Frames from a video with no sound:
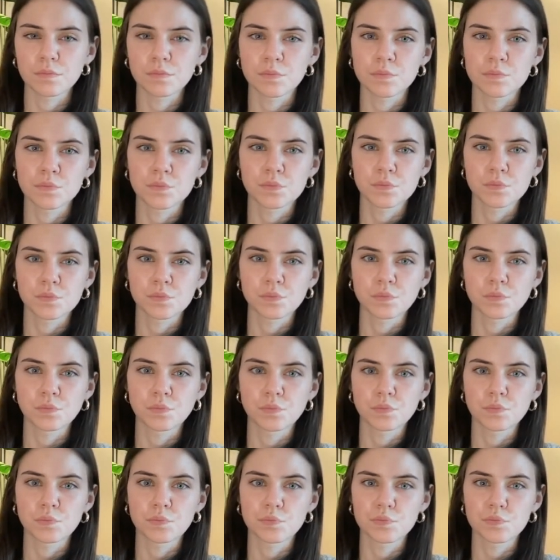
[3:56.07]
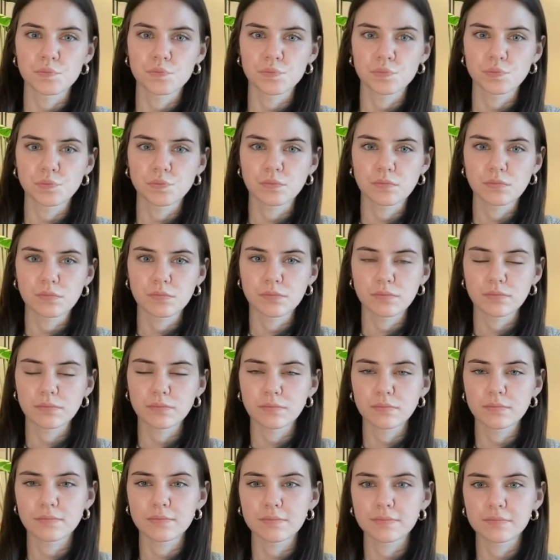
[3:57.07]

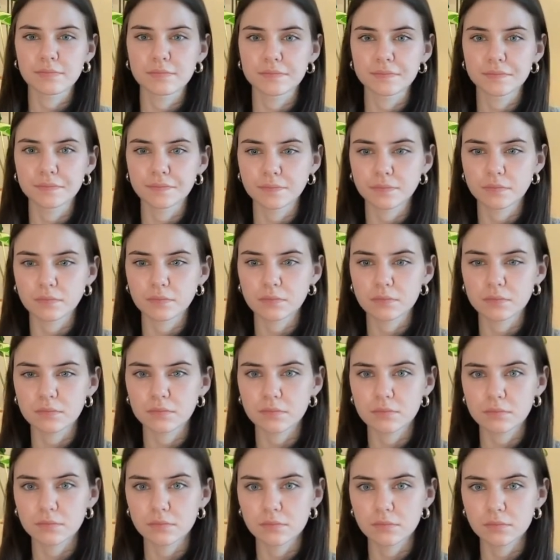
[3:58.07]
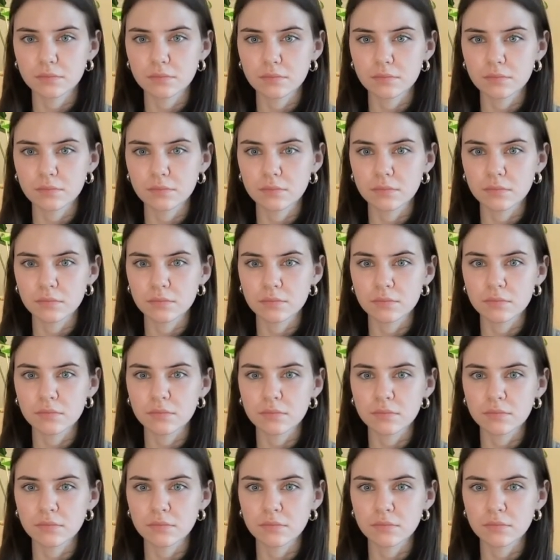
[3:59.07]
This person isn't speaking.